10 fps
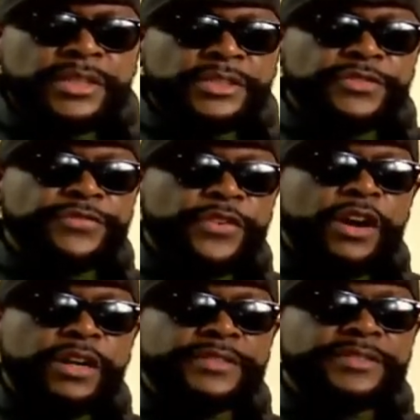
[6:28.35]
She
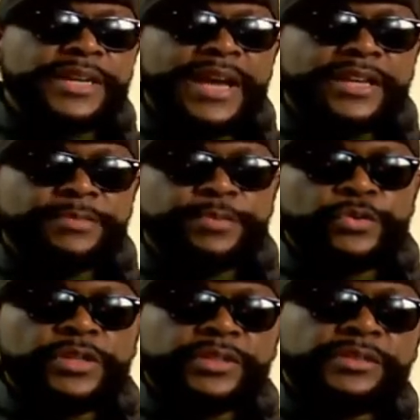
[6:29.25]
frauds child
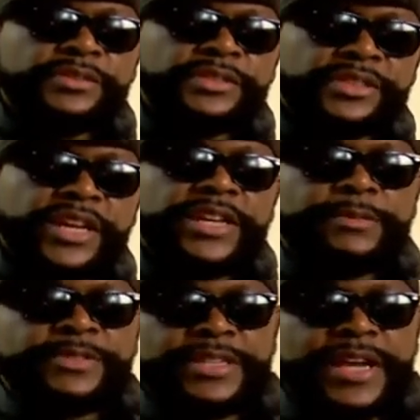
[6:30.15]
support. She
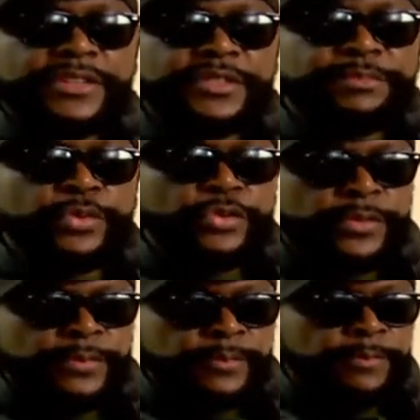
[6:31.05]
scams child support.